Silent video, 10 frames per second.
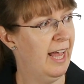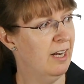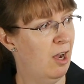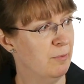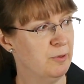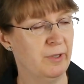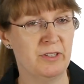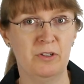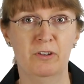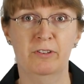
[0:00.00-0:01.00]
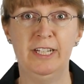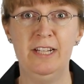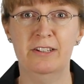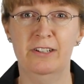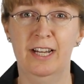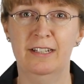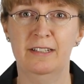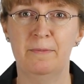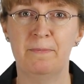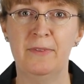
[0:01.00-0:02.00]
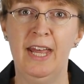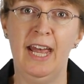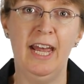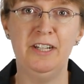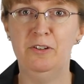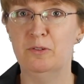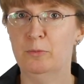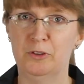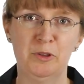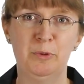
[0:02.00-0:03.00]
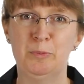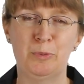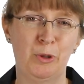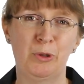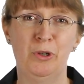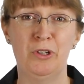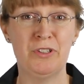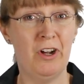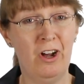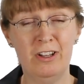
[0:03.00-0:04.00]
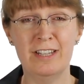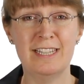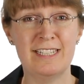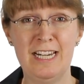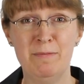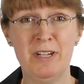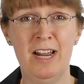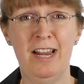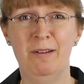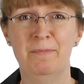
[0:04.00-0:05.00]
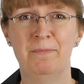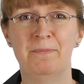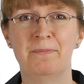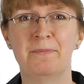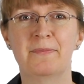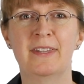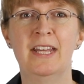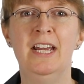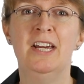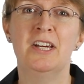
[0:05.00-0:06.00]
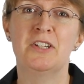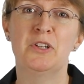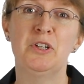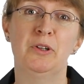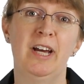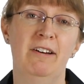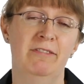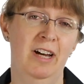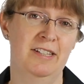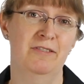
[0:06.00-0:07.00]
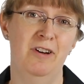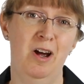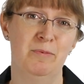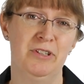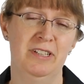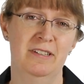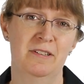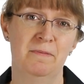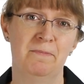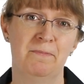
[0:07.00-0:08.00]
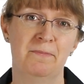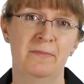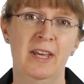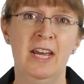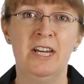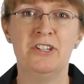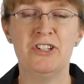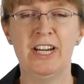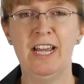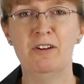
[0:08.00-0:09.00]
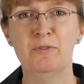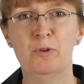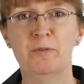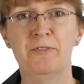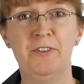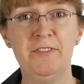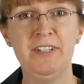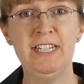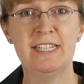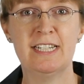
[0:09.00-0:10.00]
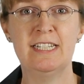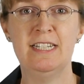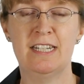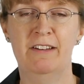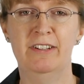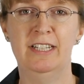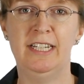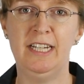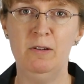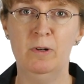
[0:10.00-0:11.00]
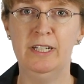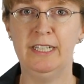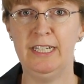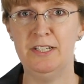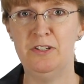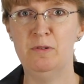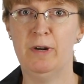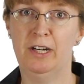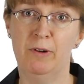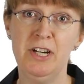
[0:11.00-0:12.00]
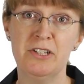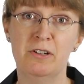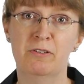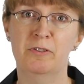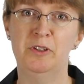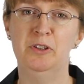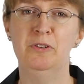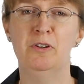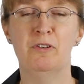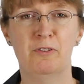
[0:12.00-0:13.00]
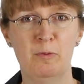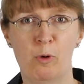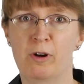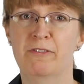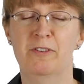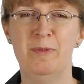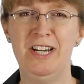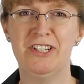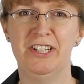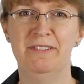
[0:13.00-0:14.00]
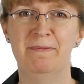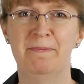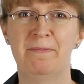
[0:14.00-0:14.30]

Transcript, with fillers: and Optomux over Ethernet and use multiple protocols all at the same time. So you'll have lots of options. Check out Form 1567, the E1 E2 Migration Overview, for more information.